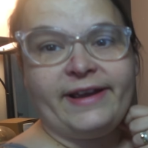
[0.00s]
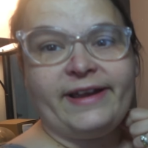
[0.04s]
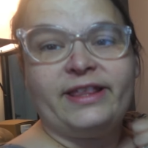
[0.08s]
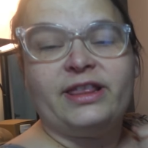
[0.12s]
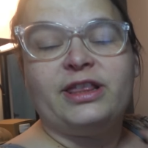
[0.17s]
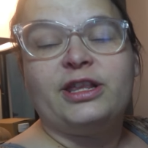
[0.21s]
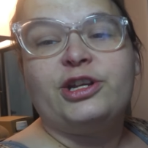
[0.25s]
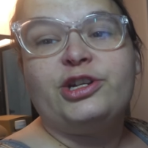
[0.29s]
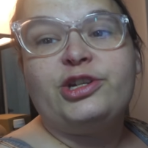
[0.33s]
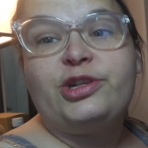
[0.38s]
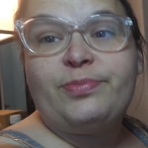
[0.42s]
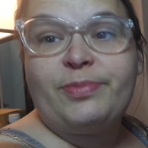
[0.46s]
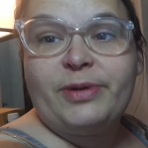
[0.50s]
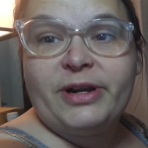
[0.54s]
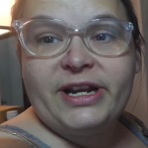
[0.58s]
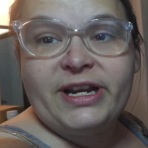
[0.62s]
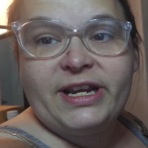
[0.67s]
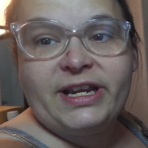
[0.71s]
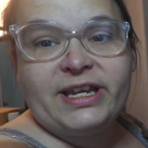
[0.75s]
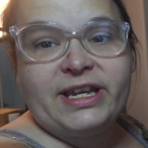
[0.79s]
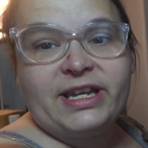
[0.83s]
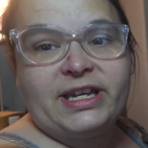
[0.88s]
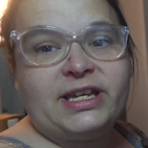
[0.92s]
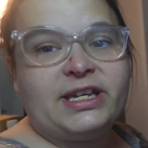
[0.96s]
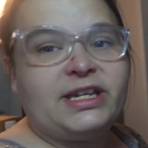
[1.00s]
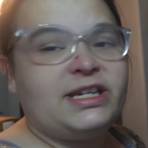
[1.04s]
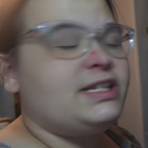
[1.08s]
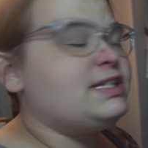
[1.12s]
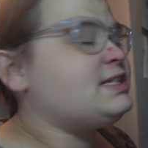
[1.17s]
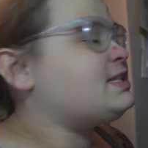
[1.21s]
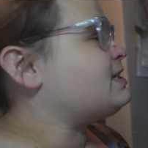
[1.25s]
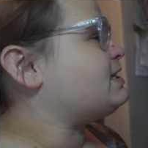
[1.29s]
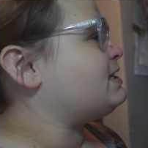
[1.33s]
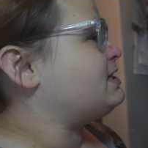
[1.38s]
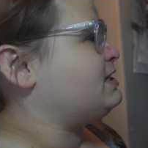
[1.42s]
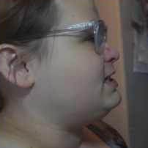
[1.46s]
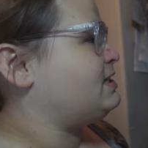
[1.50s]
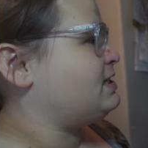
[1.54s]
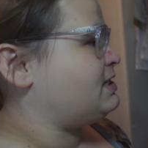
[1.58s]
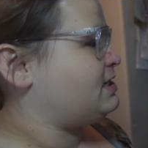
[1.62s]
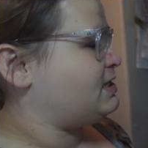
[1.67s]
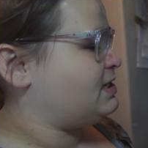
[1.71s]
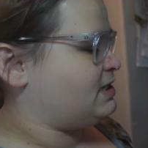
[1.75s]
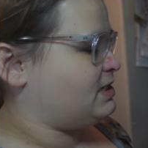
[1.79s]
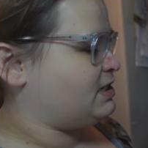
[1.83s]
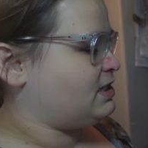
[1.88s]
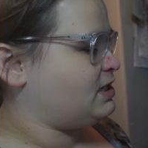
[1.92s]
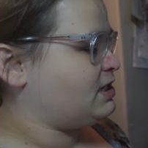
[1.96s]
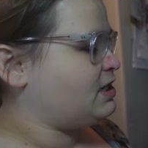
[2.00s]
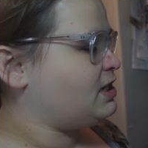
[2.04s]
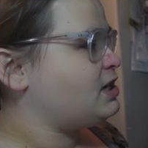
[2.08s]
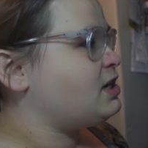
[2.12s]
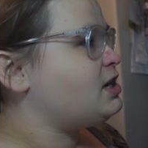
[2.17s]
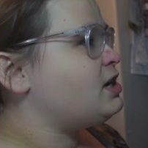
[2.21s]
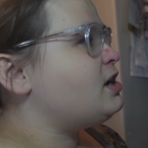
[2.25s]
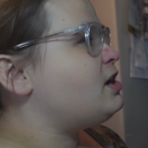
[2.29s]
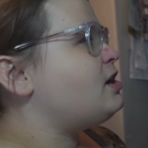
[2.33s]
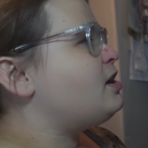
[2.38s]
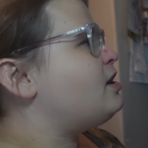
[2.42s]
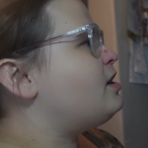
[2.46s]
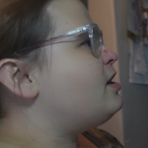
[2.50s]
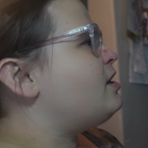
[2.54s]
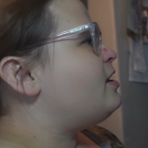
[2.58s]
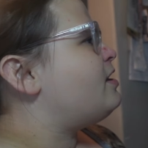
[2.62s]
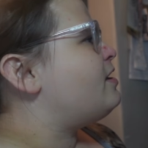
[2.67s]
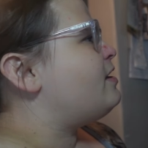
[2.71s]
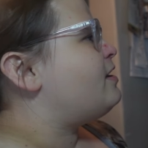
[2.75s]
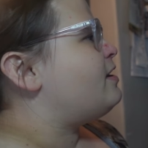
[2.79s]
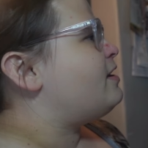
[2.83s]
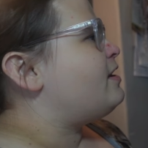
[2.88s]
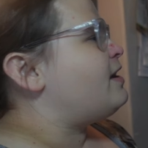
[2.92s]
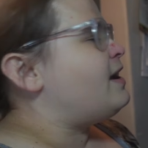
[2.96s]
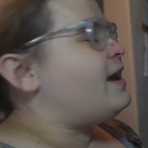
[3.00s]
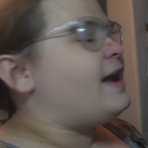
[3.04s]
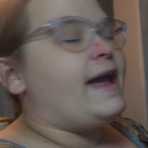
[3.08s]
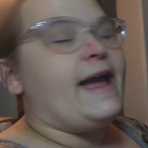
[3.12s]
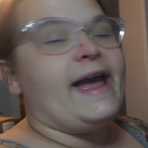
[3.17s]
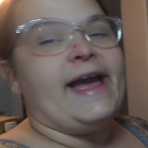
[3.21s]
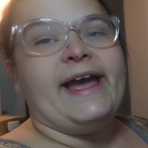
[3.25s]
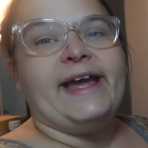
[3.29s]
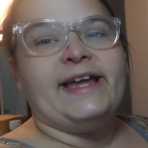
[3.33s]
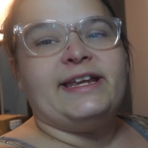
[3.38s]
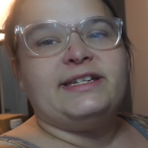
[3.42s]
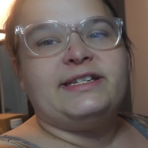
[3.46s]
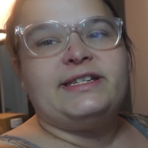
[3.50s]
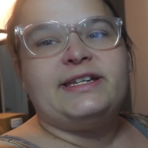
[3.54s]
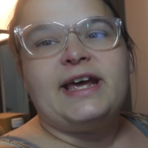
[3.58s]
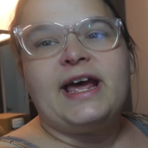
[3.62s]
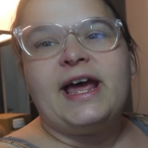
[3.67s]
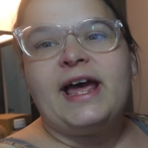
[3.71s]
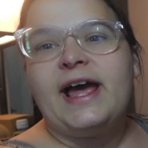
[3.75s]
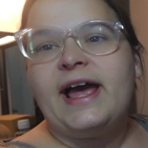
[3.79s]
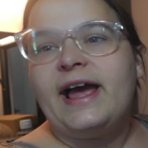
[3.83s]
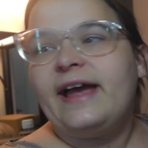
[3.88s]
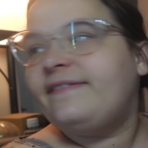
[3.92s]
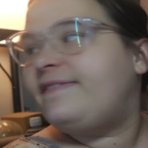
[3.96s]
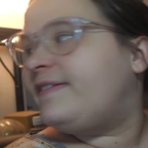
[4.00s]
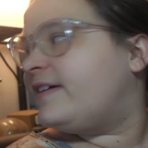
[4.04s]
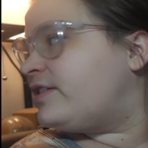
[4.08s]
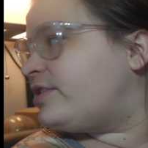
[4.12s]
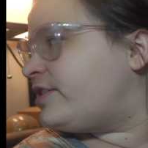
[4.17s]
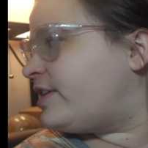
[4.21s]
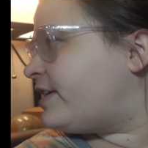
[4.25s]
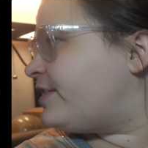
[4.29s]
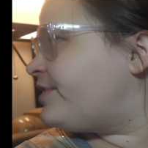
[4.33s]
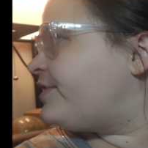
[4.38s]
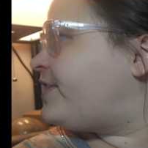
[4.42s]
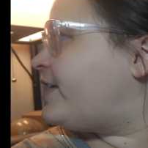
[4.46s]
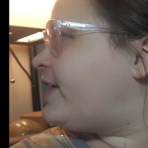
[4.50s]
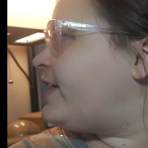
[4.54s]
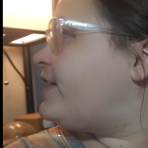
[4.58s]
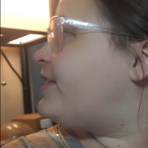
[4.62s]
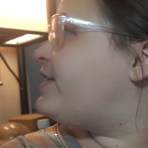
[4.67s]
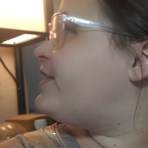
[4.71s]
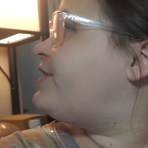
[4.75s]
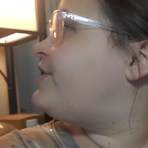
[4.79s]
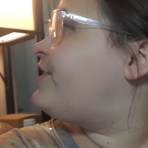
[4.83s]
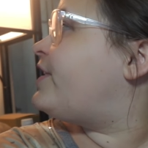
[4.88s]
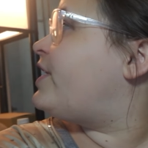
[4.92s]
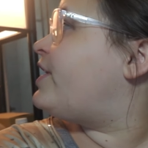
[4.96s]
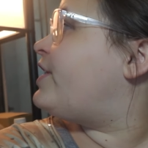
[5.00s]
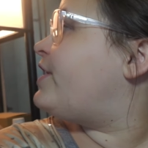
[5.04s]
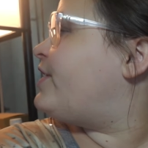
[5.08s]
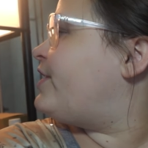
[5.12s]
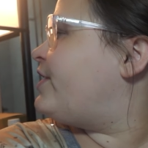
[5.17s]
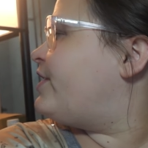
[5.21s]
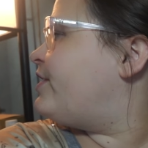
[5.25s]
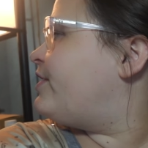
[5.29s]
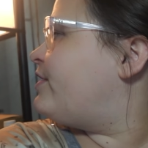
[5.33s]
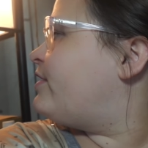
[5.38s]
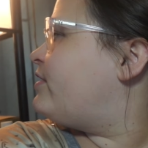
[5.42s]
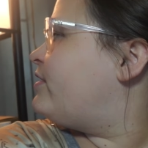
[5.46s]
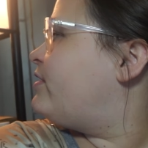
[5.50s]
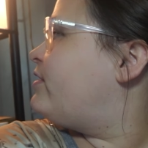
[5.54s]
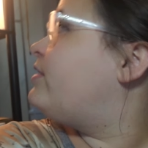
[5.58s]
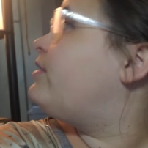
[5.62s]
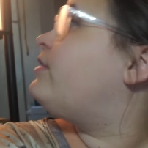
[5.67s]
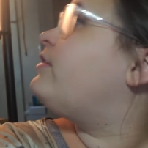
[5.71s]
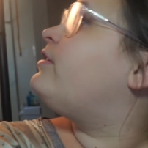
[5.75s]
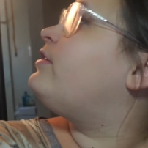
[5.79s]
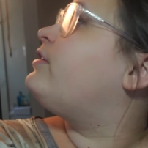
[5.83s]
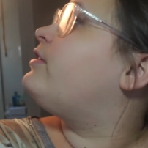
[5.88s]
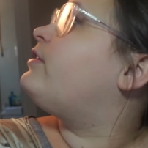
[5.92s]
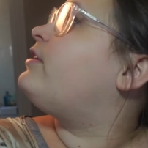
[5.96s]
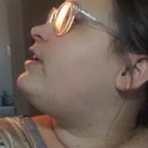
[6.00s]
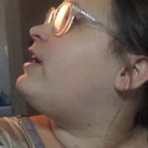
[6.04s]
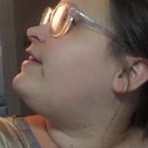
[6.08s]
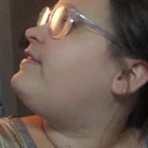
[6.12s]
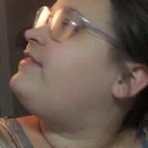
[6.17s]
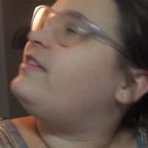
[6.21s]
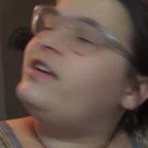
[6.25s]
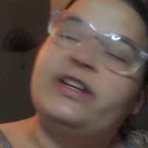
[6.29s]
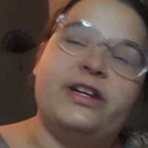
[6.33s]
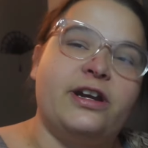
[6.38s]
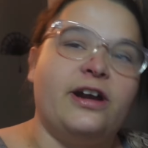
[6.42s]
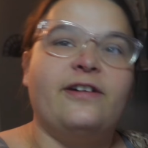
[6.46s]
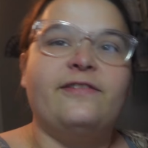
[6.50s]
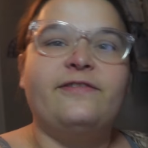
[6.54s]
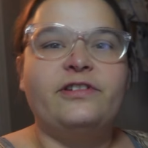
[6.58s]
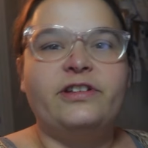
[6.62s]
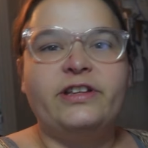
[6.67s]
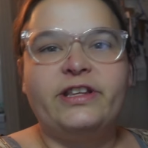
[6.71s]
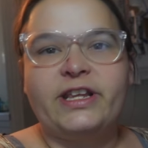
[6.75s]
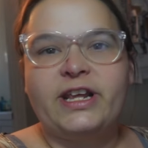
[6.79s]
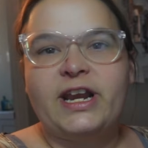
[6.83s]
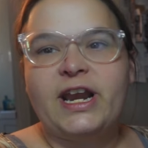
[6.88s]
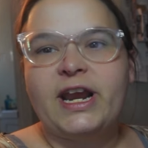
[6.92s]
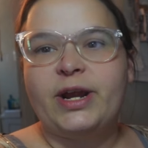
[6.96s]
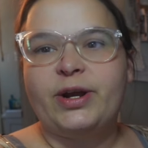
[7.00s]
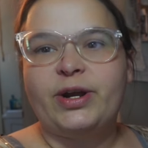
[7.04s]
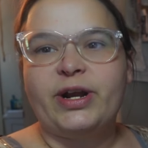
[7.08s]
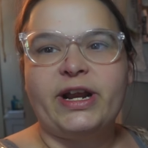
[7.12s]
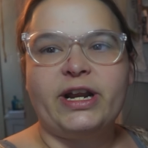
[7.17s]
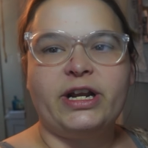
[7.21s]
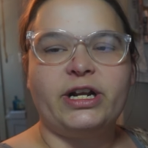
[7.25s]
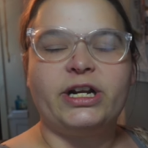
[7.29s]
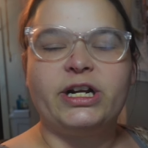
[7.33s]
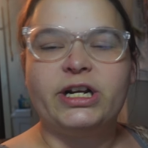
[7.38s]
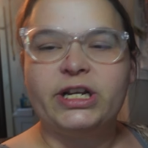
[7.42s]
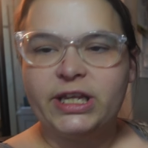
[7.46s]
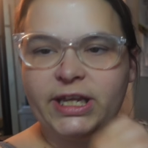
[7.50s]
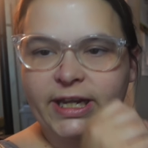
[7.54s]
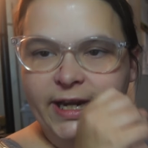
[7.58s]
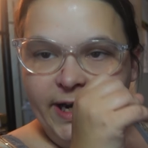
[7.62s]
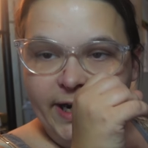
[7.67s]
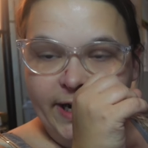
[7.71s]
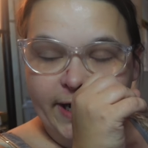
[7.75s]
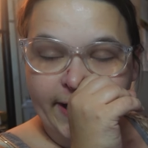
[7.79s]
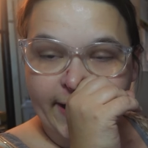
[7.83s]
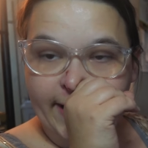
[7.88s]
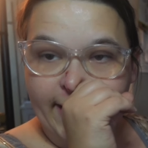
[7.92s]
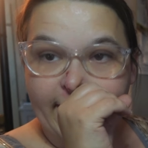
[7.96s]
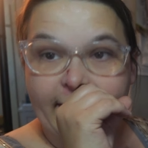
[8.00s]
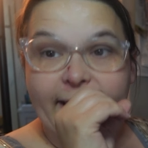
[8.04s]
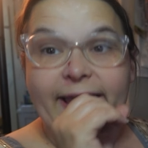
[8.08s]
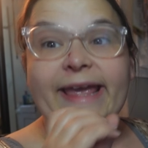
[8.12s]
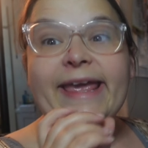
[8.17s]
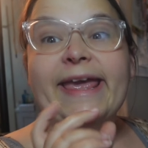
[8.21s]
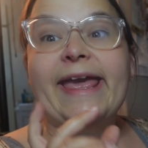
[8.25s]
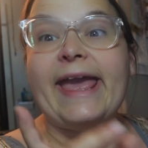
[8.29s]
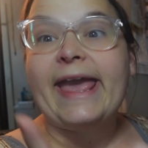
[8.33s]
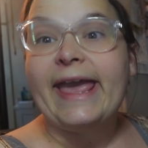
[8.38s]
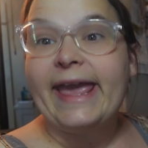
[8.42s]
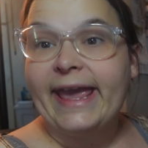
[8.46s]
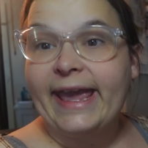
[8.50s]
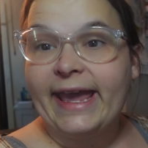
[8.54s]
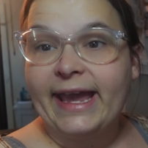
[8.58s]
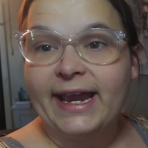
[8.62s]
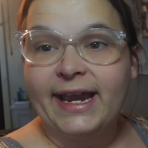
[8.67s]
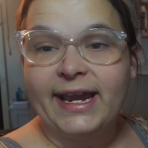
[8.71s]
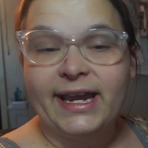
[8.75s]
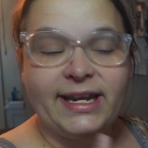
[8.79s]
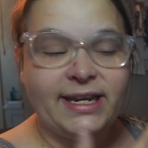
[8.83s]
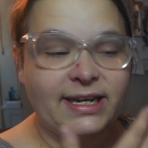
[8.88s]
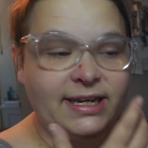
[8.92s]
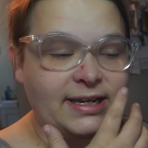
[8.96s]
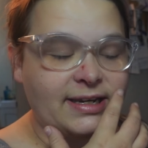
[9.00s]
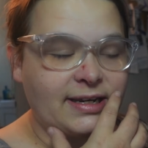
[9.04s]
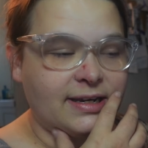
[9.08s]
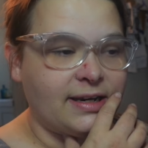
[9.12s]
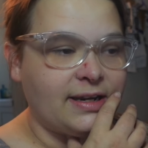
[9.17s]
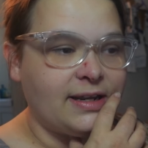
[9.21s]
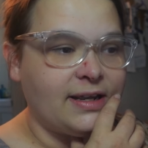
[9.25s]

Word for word: lunch break is ending. And I found out that the graphic novel that I read earlier can